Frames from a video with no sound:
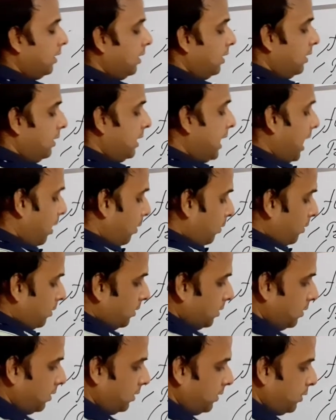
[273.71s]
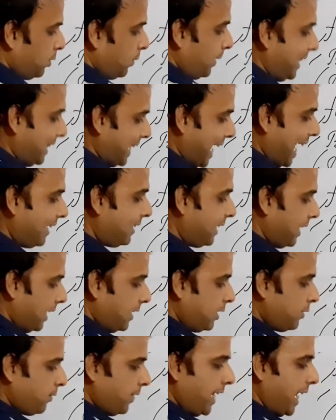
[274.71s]
Now, so in that
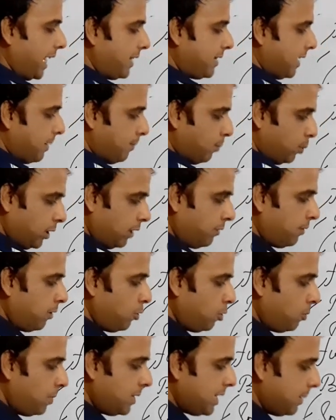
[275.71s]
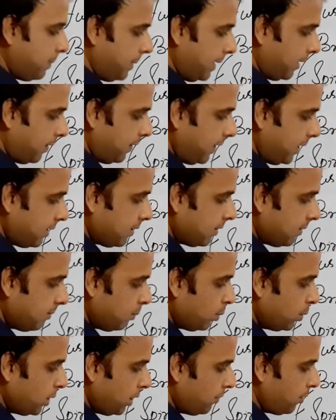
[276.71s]
case, we can say both are found to be similar, right?
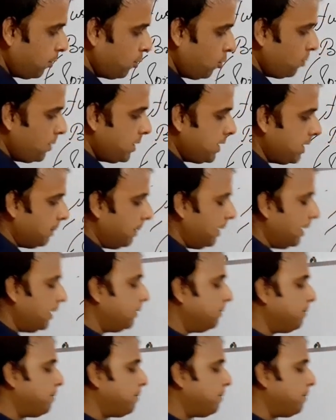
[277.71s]
Both are found to be similar.